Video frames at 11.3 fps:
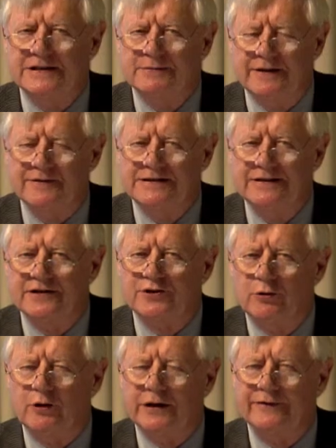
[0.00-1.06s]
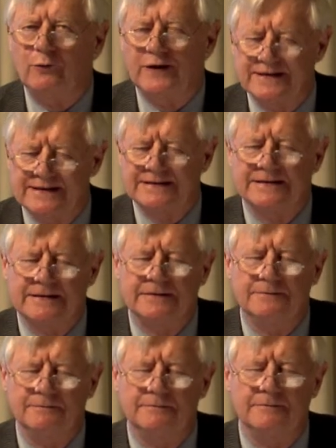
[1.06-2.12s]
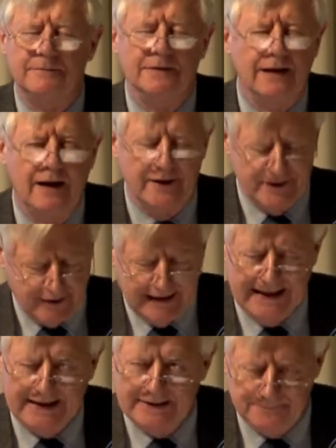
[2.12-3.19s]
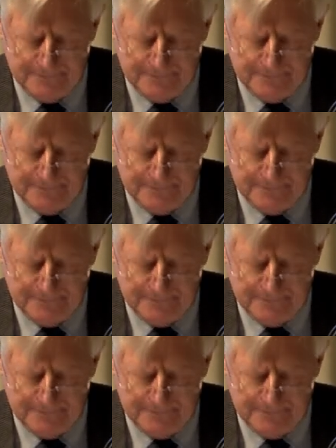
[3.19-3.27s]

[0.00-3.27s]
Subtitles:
was obviously the shore of a once larger lake